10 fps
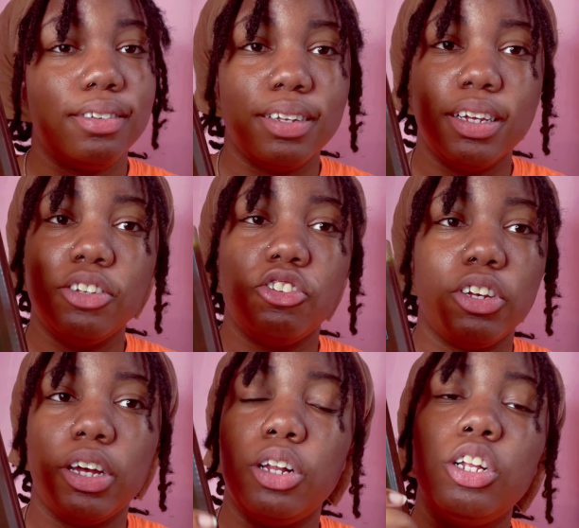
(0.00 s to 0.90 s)

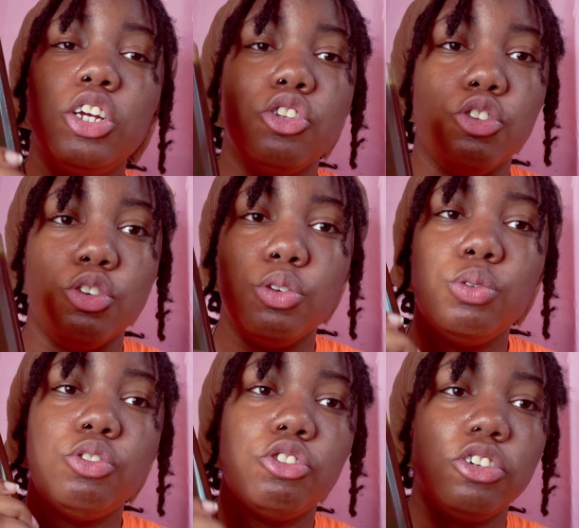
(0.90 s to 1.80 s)
T-Gel
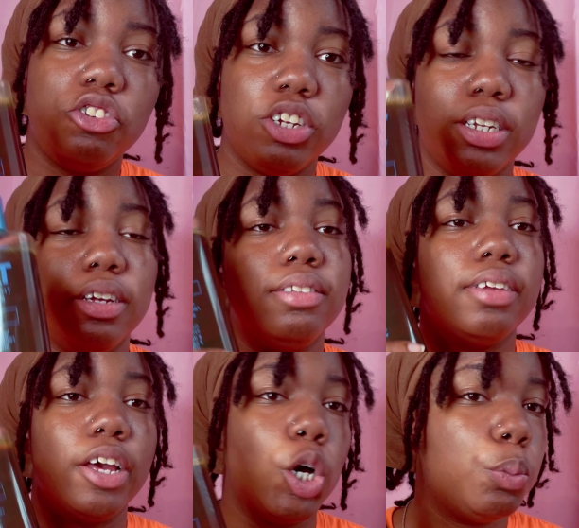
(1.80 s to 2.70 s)
Neutrogena to
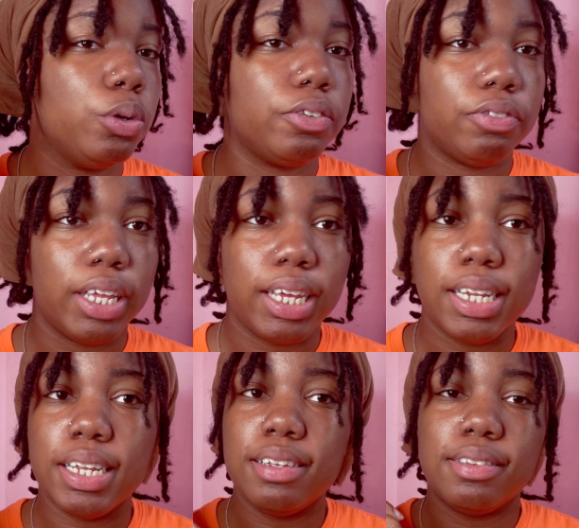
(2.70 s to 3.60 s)
help with
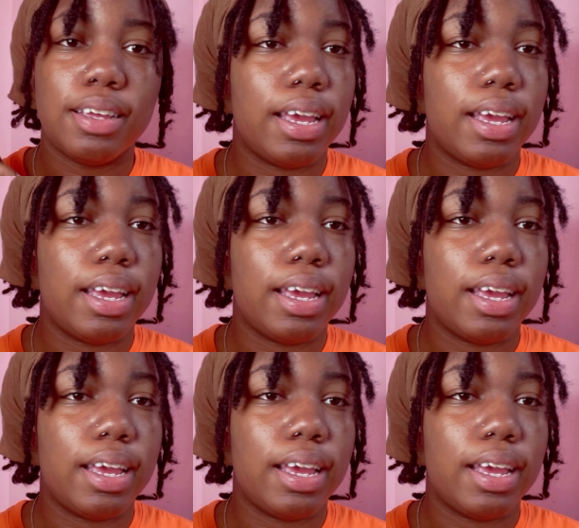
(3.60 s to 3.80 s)
flakiness